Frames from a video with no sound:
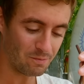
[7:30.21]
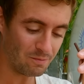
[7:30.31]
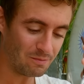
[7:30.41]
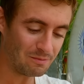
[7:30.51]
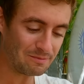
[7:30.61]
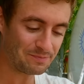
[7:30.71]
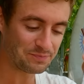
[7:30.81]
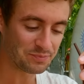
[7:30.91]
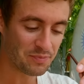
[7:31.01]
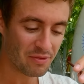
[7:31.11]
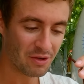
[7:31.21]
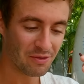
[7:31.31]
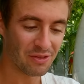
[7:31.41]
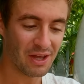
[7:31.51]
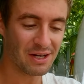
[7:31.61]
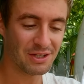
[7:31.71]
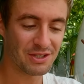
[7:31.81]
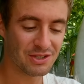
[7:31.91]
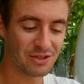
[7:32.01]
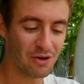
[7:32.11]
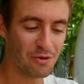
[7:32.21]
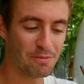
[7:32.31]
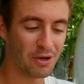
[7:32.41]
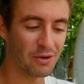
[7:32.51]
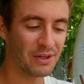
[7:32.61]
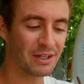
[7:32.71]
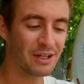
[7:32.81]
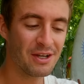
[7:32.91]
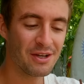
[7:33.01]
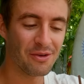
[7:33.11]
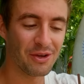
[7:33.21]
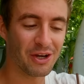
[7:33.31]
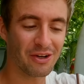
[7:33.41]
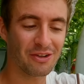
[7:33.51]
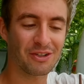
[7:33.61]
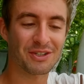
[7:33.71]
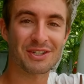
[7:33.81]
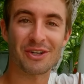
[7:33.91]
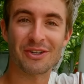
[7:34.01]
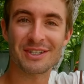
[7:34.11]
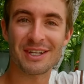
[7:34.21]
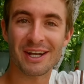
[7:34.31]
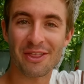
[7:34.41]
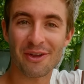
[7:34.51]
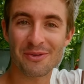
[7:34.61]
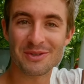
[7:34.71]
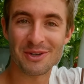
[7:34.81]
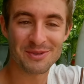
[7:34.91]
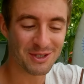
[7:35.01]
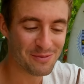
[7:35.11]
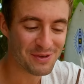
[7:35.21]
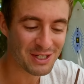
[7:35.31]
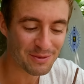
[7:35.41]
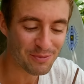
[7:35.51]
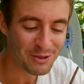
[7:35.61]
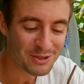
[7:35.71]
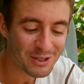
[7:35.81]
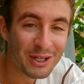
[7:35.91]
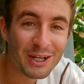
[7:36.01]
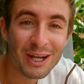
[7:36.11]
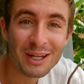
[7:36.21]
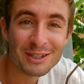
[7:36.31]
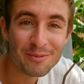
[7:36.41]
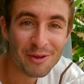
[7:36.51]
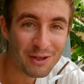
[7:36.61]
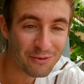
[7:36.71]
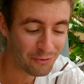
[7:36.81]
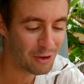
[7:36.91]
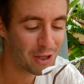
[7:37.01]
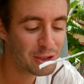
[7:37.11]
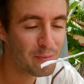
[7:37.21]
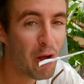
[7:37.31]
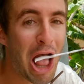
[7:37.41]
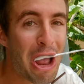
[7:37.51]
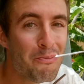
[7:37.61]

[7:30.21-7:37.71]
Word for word: Mmm, that is so perfect. You got a little stir stick. I thought it was almost gonna be a spoon so you could get some of this frost, but.